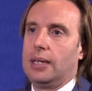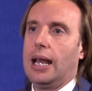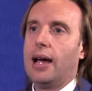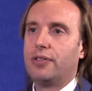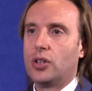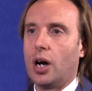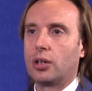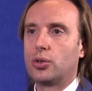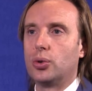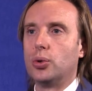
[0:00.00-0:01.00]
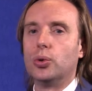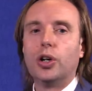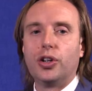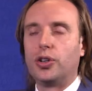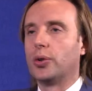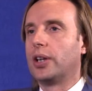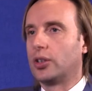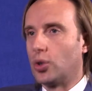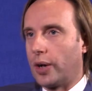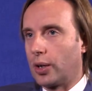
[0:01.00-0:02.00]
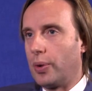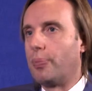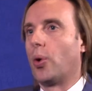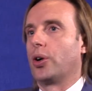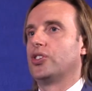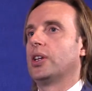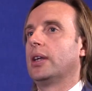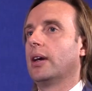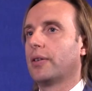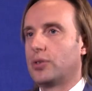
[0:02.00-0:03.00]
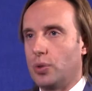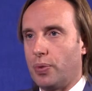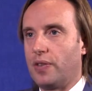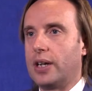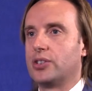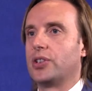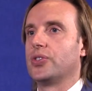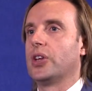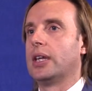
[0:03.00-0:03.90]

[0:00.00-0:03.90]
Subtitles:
They'll have talked to, their direct reports and their supervisors,